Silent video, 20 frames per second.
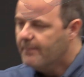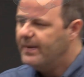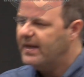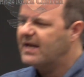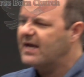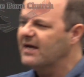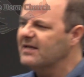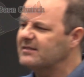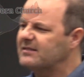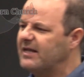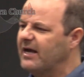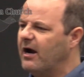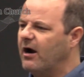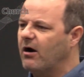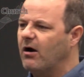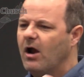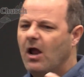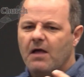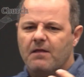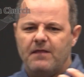because
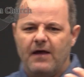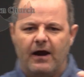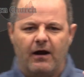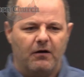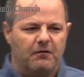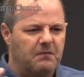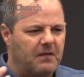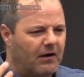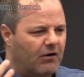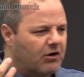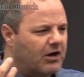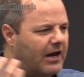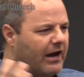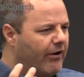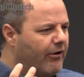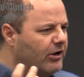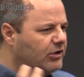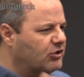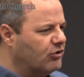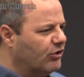their
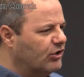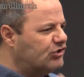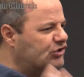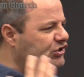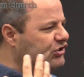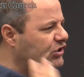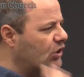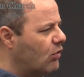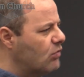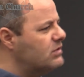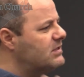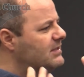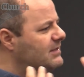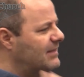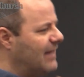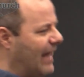character is so